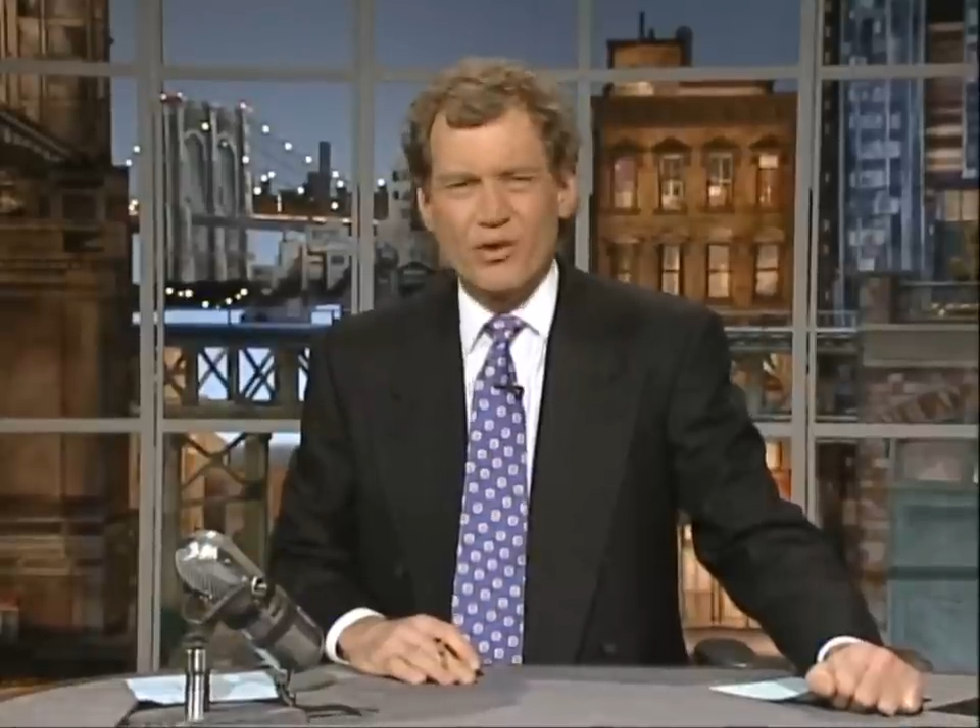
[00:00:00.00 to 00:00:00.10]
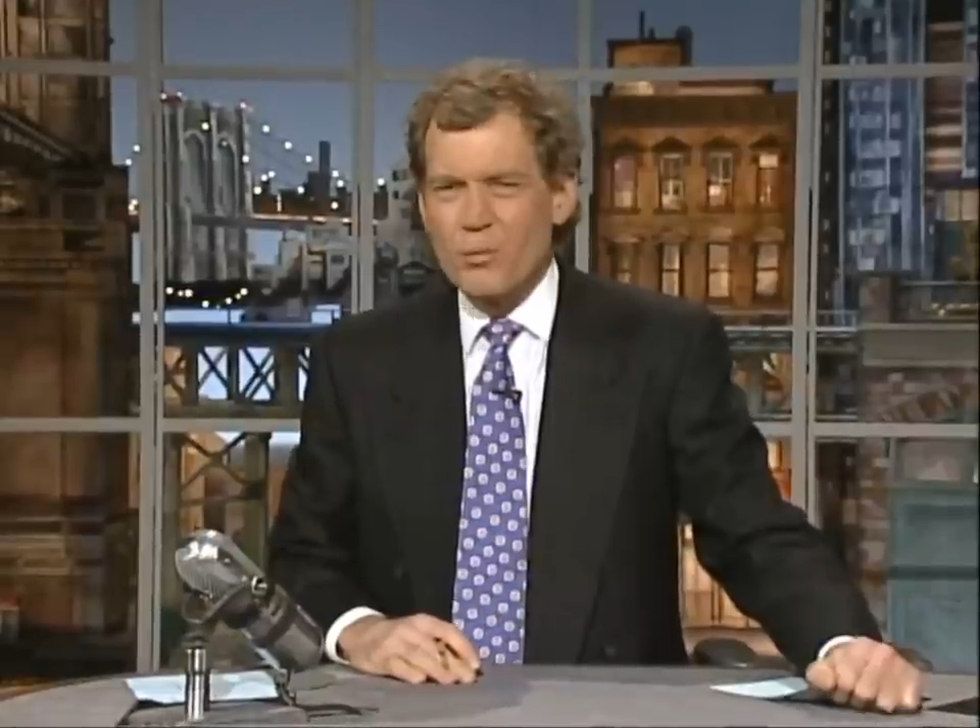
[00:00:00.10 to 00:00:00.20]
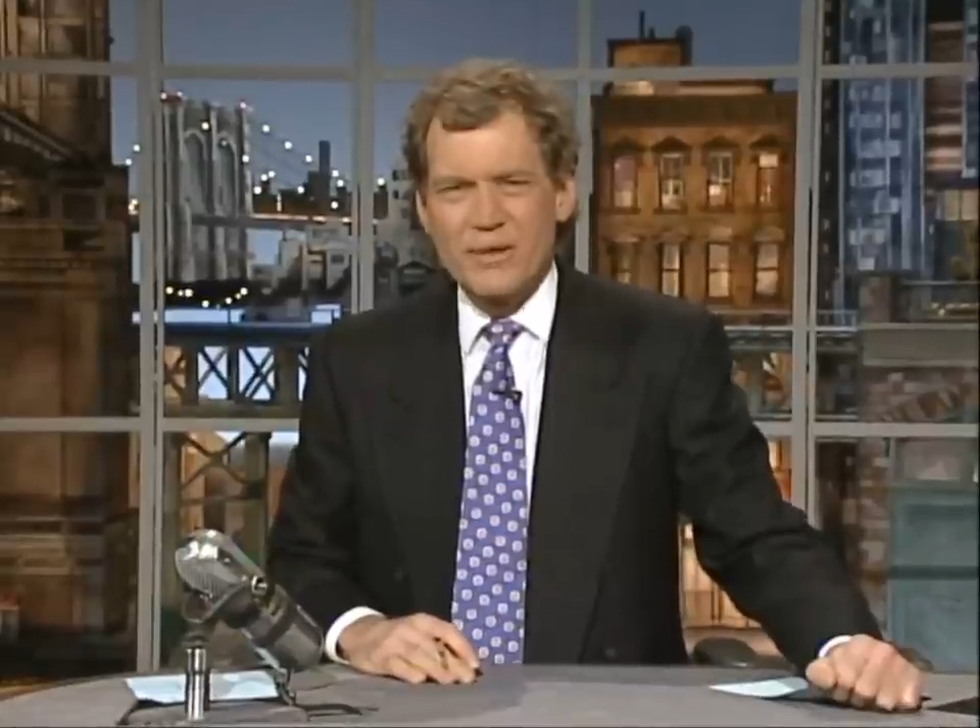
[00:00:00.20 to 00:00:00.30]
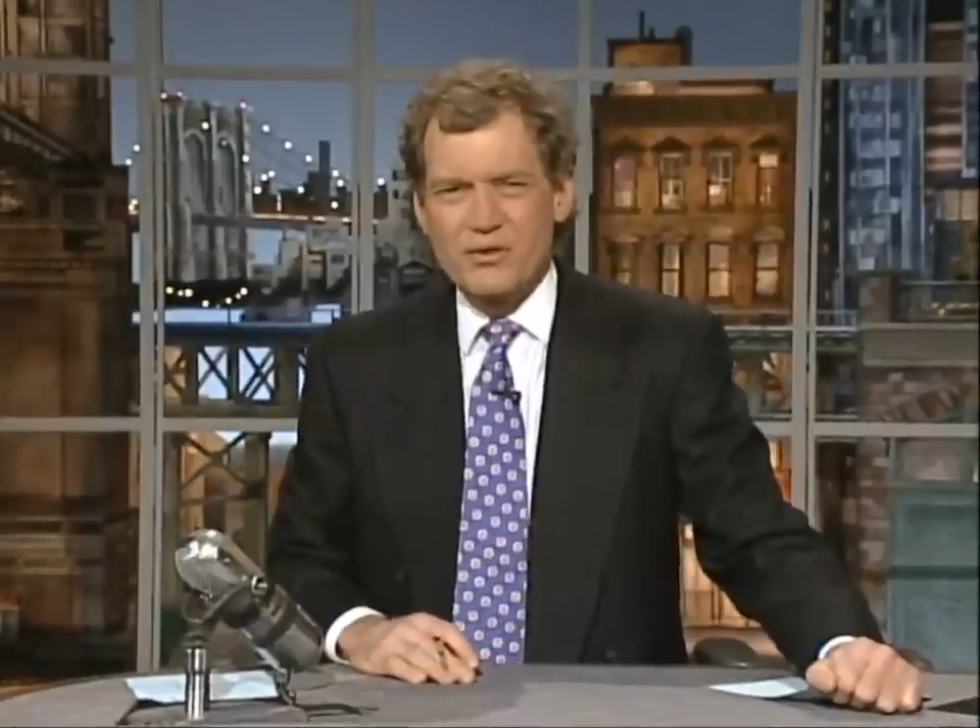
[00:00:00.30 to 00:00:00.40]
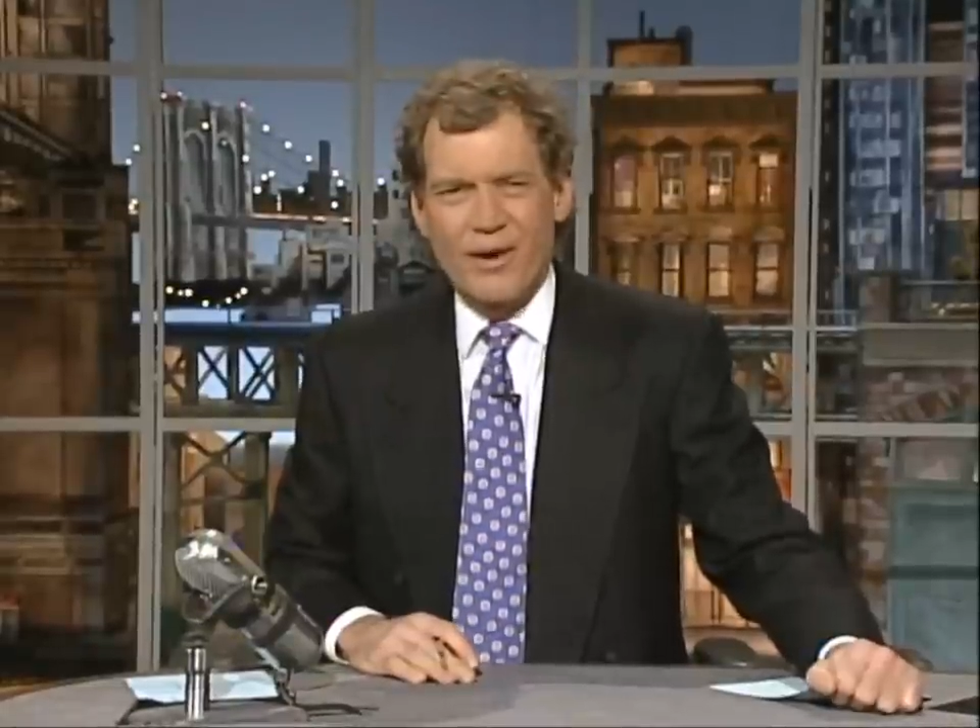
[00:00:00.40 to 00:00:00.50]

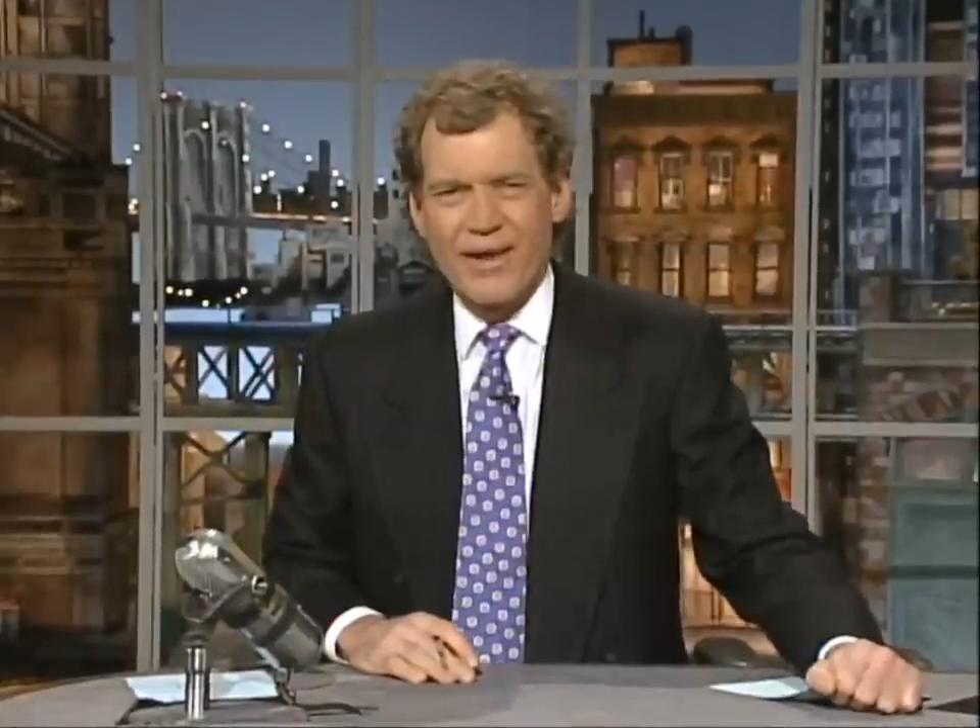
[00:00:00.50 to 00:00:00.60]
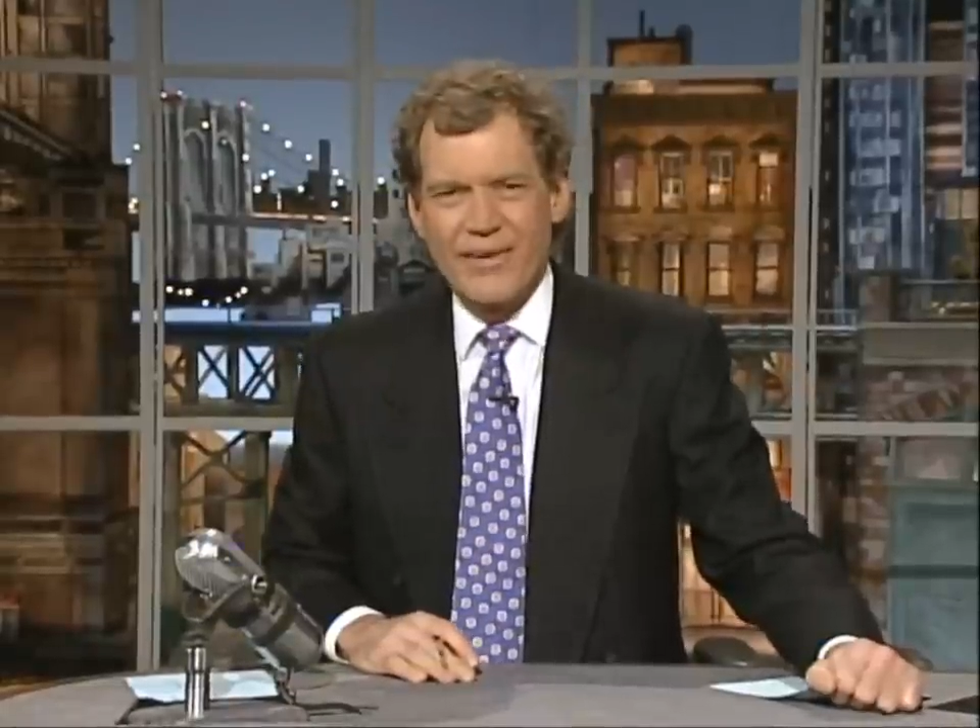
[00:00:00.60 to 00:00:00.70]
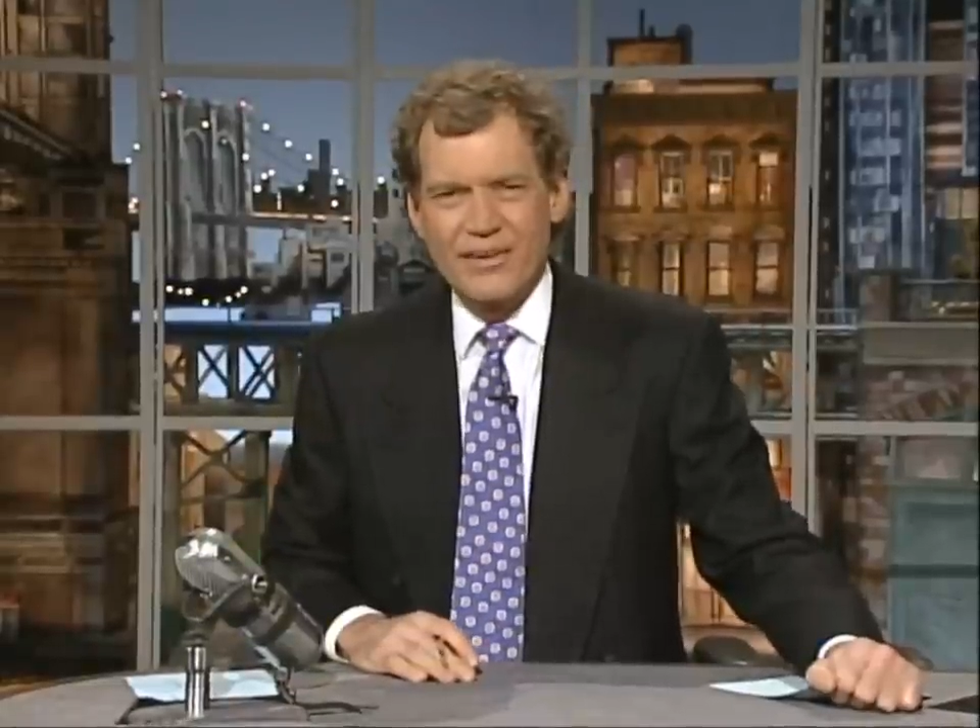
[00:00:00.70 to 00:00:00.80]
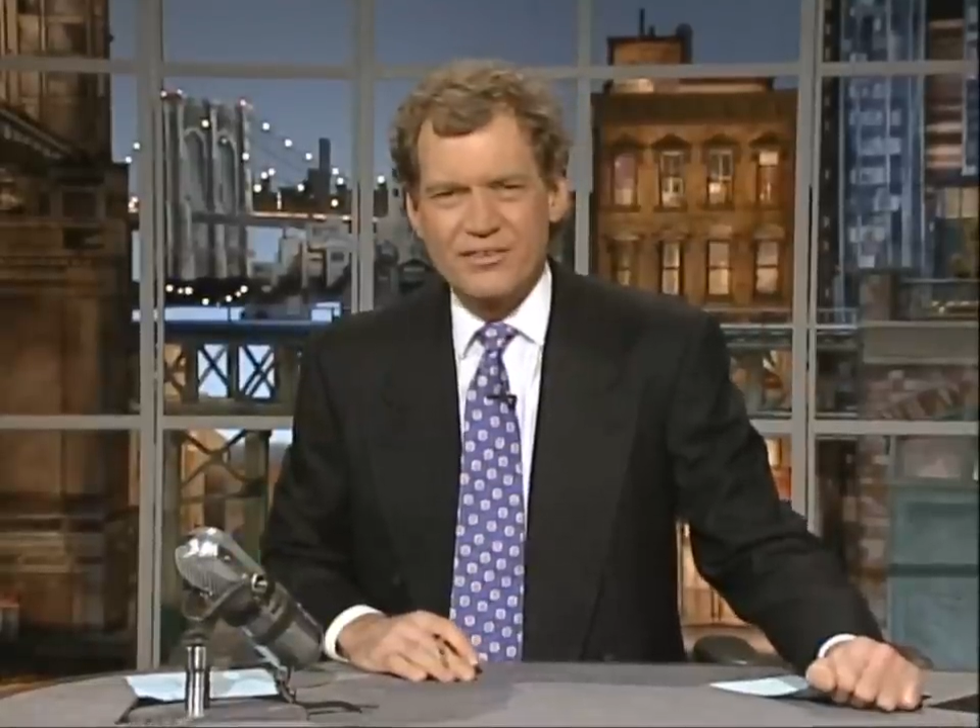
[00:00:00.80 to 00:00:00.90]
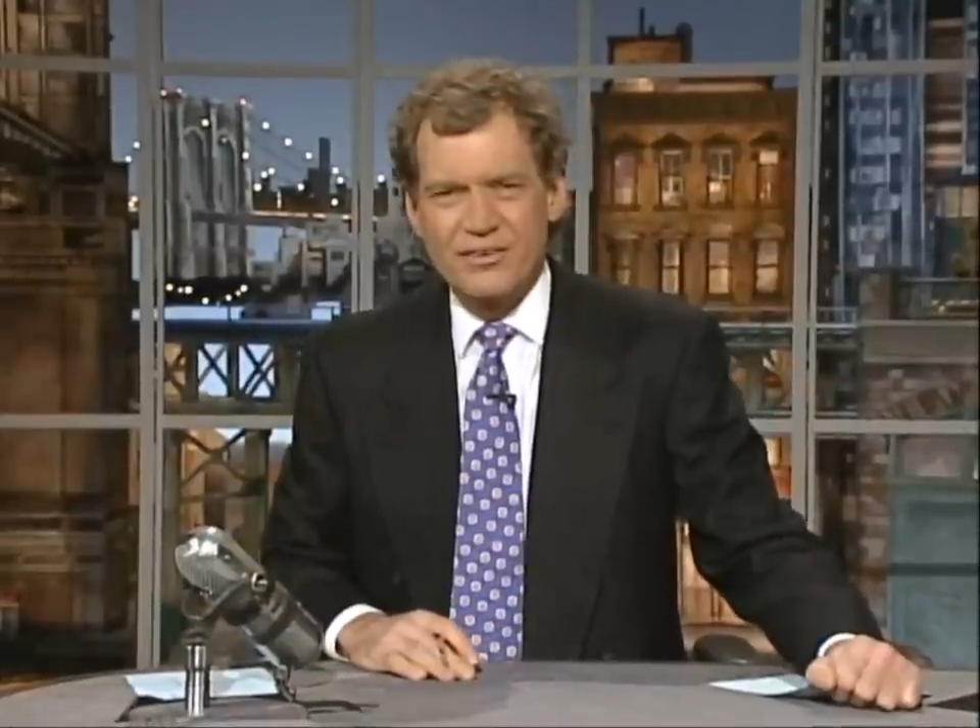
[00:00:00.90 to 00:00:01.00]
don't be trying
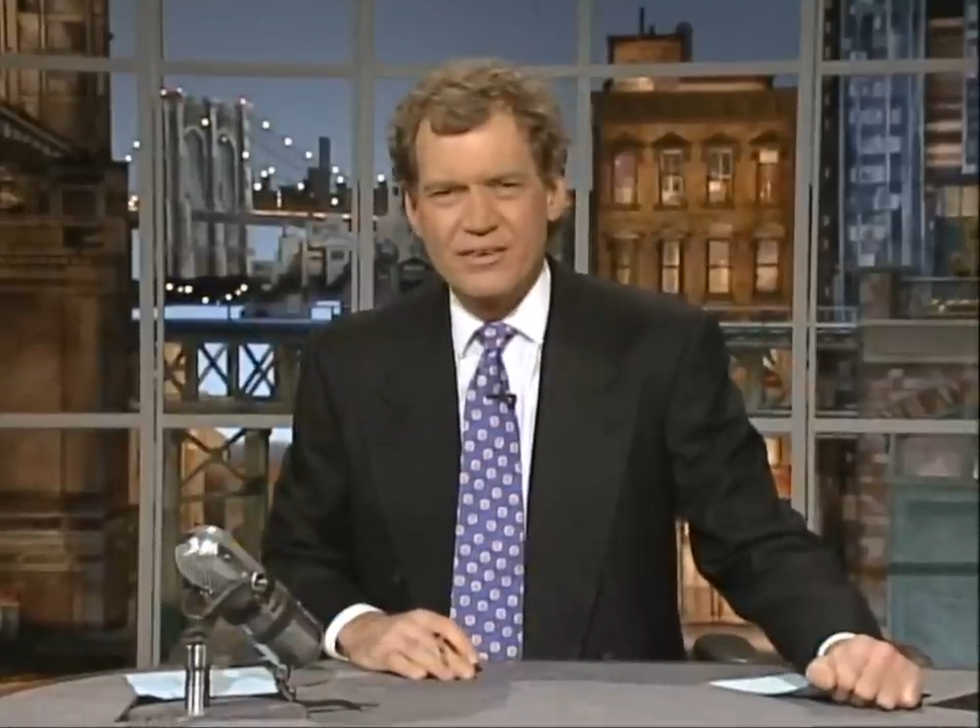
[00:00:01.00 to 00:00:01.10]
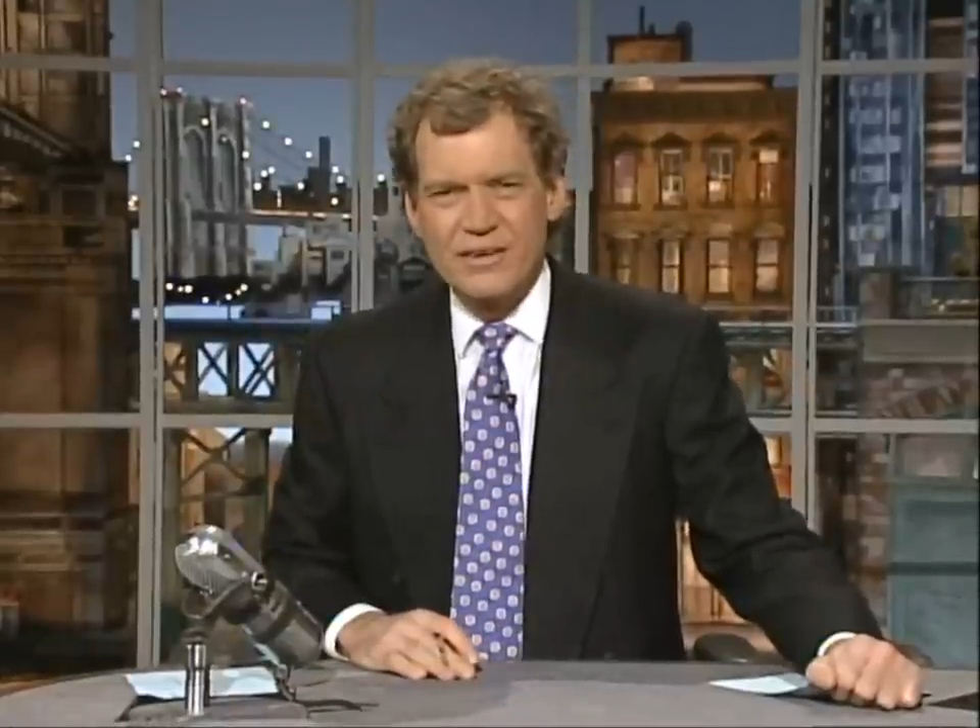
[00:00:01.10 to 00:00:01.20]
this.